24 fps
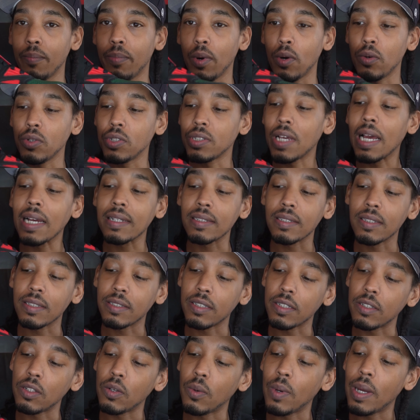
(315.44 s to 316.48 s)
Bo Jackson
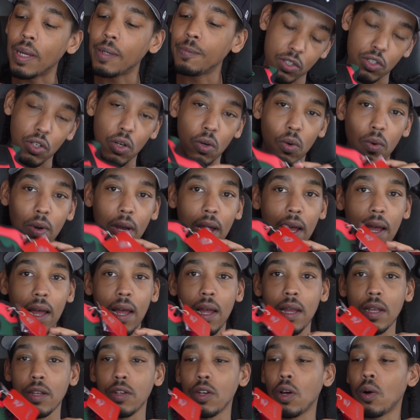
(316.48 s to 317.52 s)
silhouette. So,
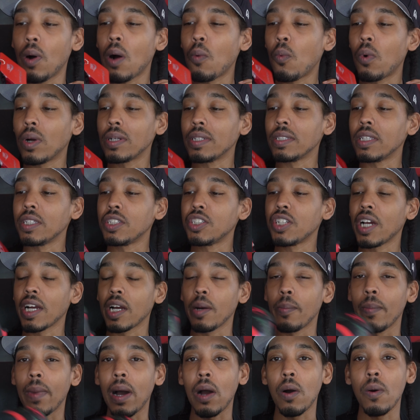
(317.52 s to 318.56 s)
you know, I wanted to check
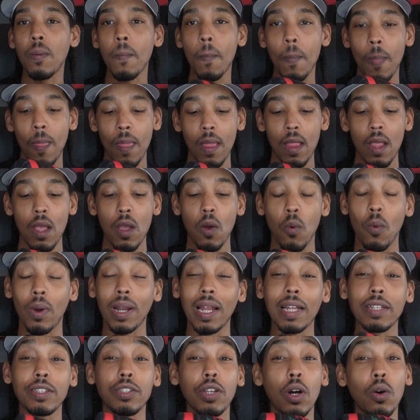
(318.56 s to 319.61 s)
them out. What
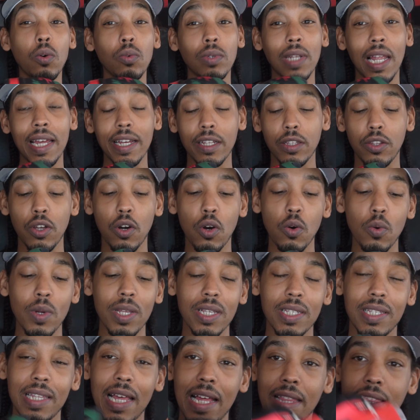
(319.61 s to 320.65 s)
I don't like though
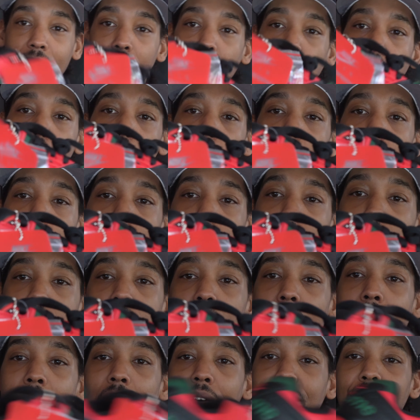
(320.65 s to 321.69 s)
is that they're lows.
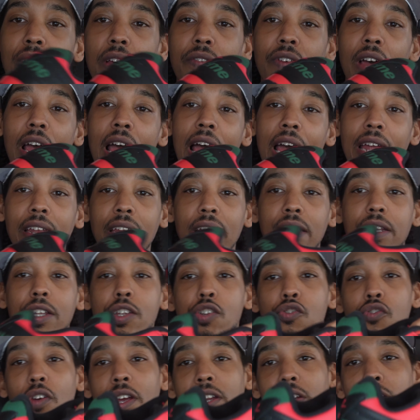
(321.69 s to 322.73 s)
I've never had any
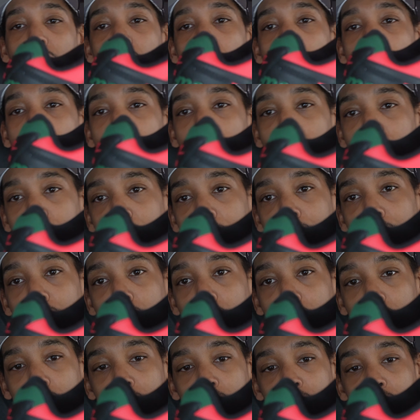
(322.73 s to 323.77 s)
trainer lows
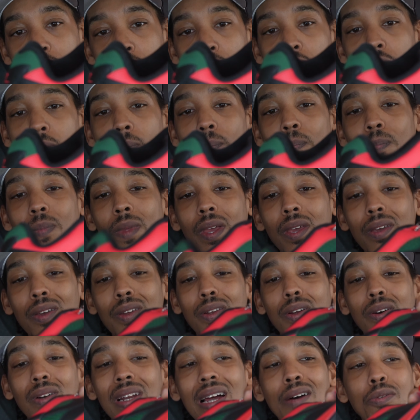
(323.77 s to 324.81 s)
before. So, you
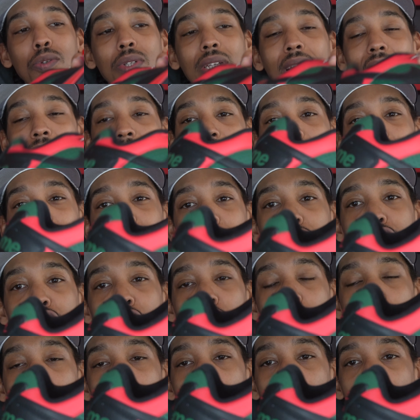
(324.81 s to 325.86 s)
know, that was kind of a
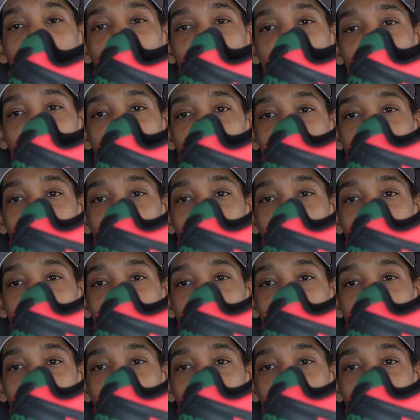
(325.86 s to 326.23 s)
turn off.